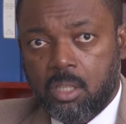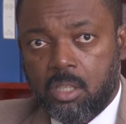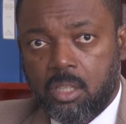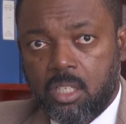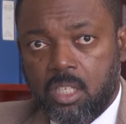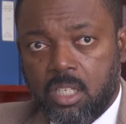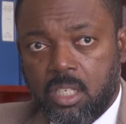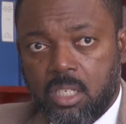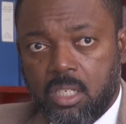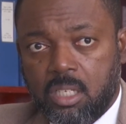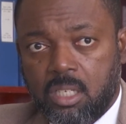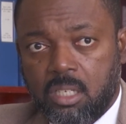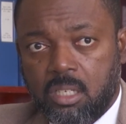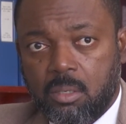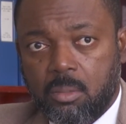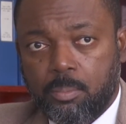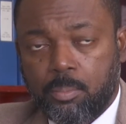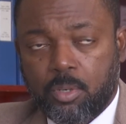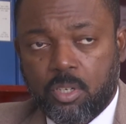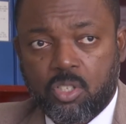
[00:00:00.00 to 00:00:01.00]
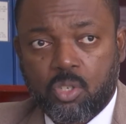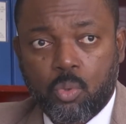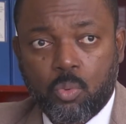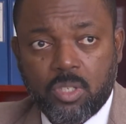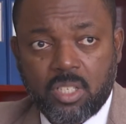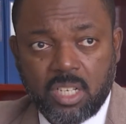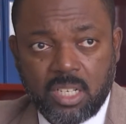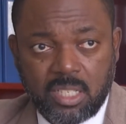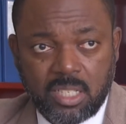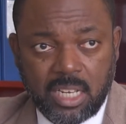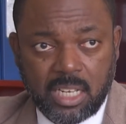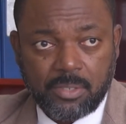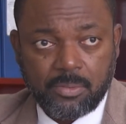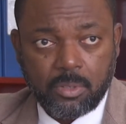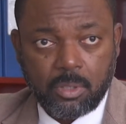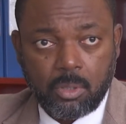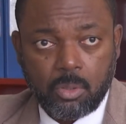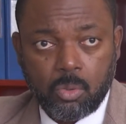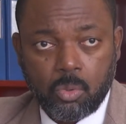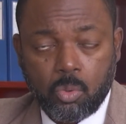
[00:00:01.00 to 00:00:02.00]
the person who was
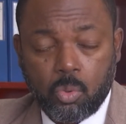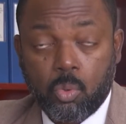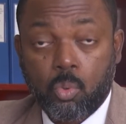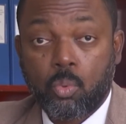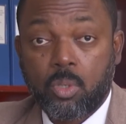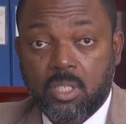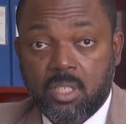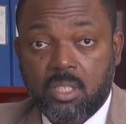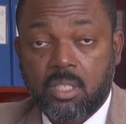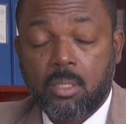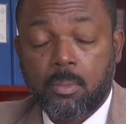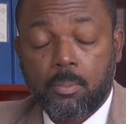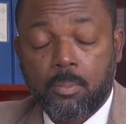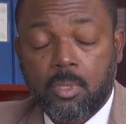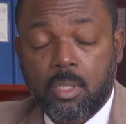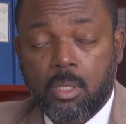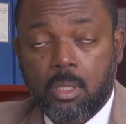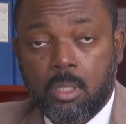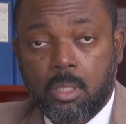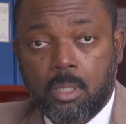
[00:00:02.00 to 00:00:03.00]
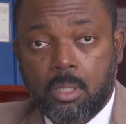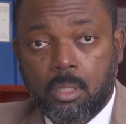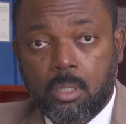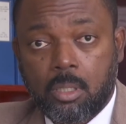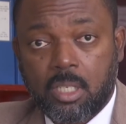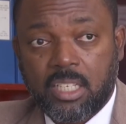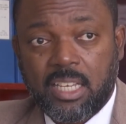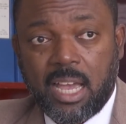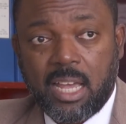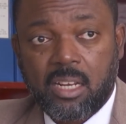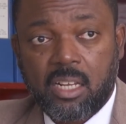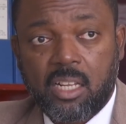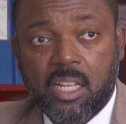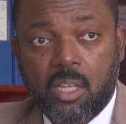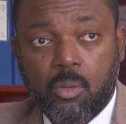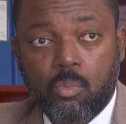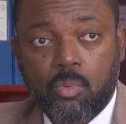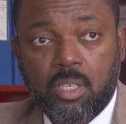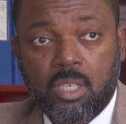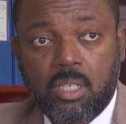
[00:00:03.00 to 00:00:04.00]
successful, who was the candidate
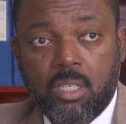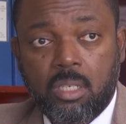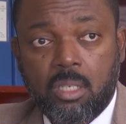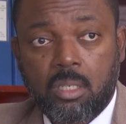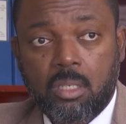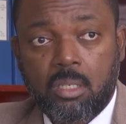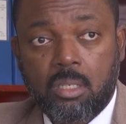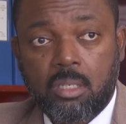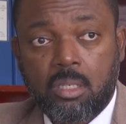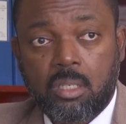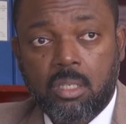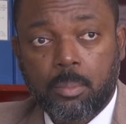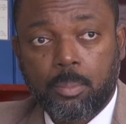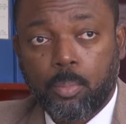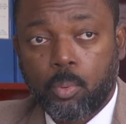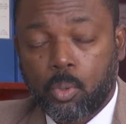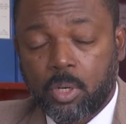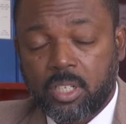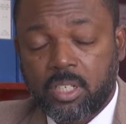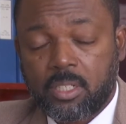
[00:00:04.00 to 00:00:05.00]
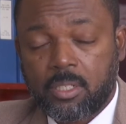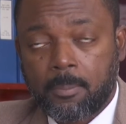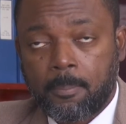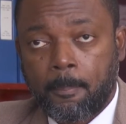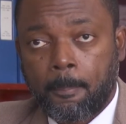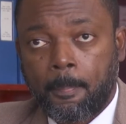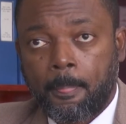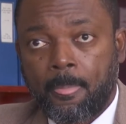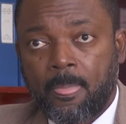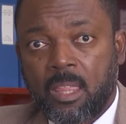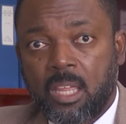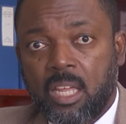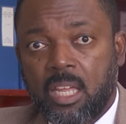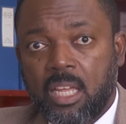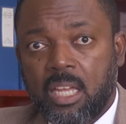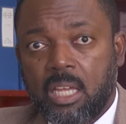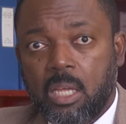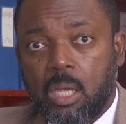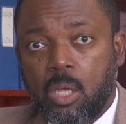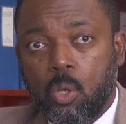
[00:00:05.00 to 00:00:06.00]
that we supported,
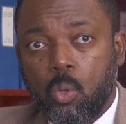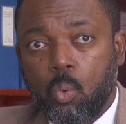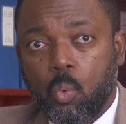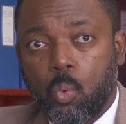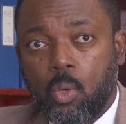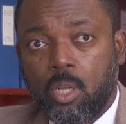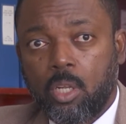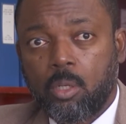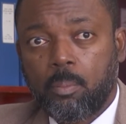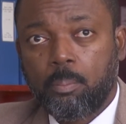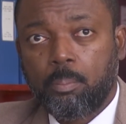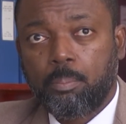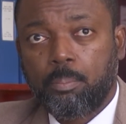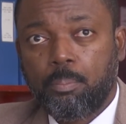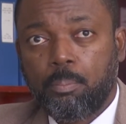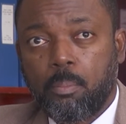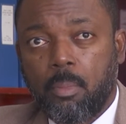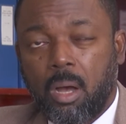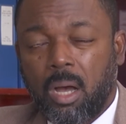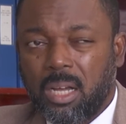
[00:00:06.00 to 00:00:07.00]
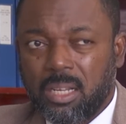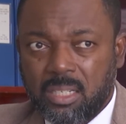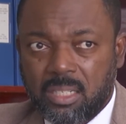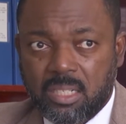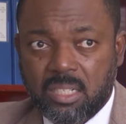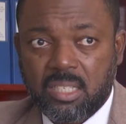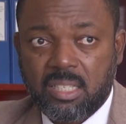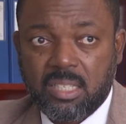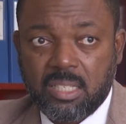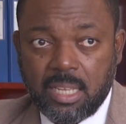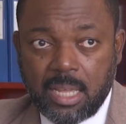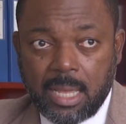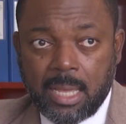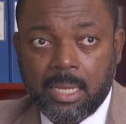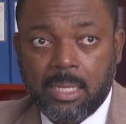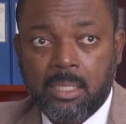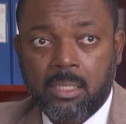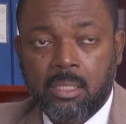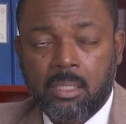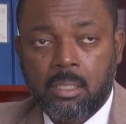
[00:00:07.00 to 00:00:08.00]
will
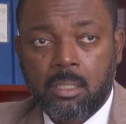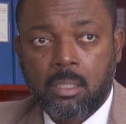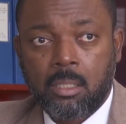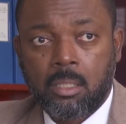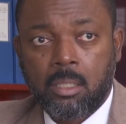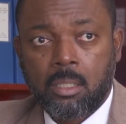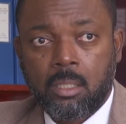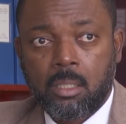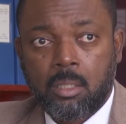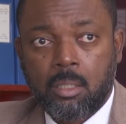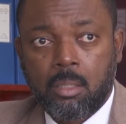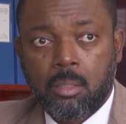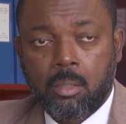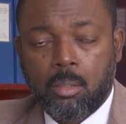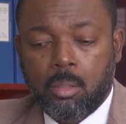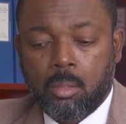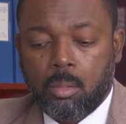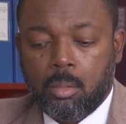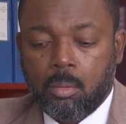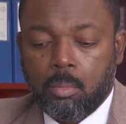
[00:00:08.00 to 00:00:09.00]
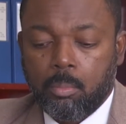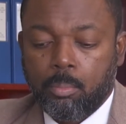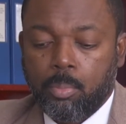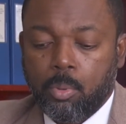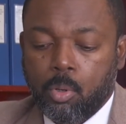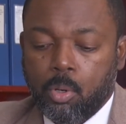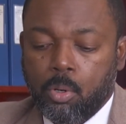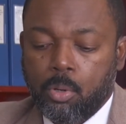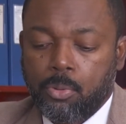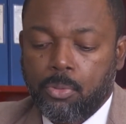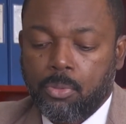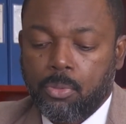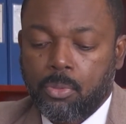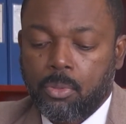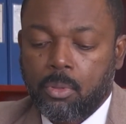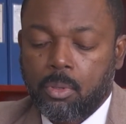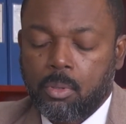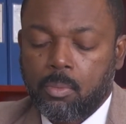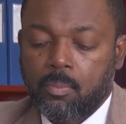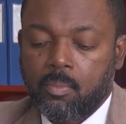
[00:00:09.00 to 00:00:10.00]
understand both
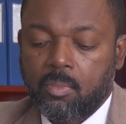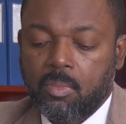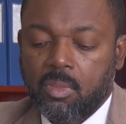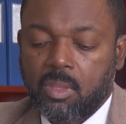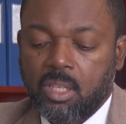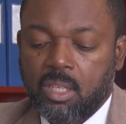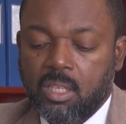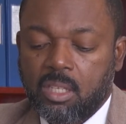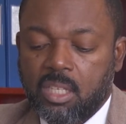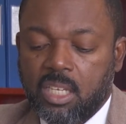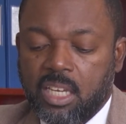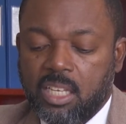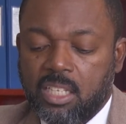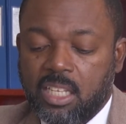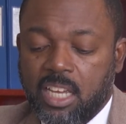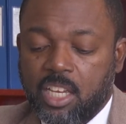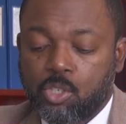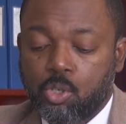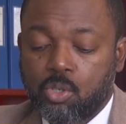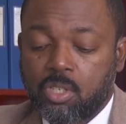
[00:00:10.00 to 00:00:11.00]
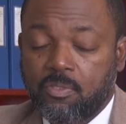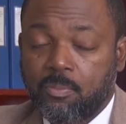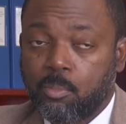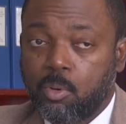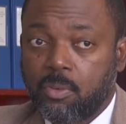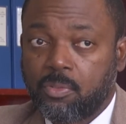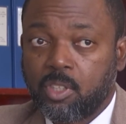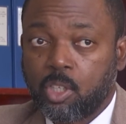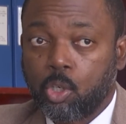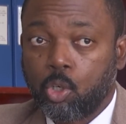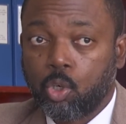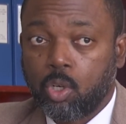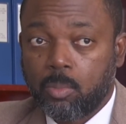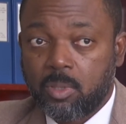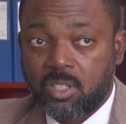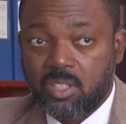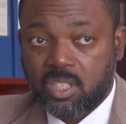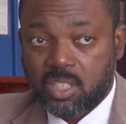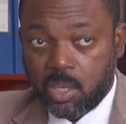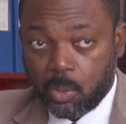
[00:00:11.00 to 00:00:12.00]
the issues of both the
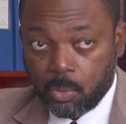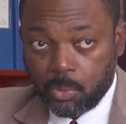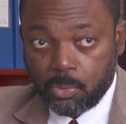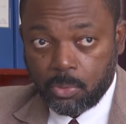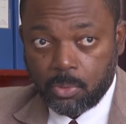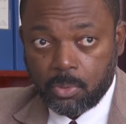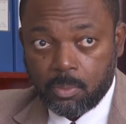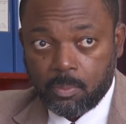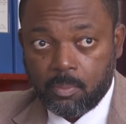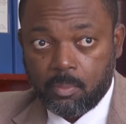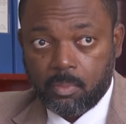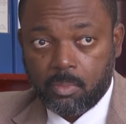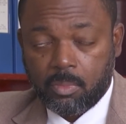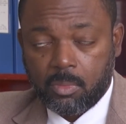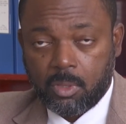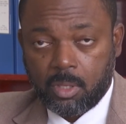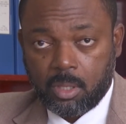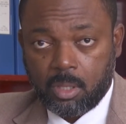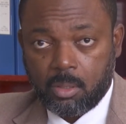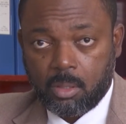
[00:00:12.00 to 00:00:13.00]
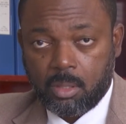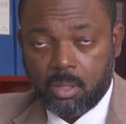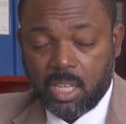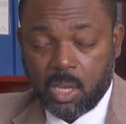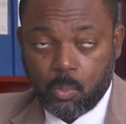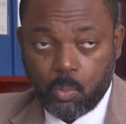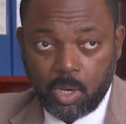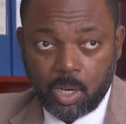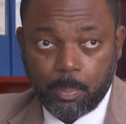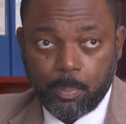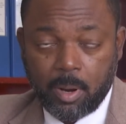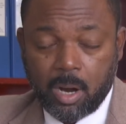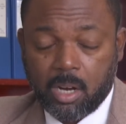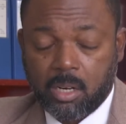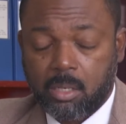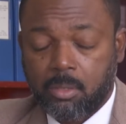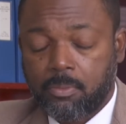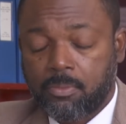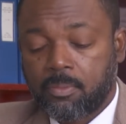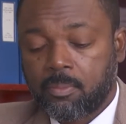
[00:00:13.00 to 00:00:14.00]
global South that we are part
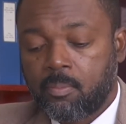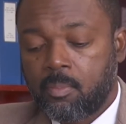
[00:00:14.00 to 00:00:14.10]
of,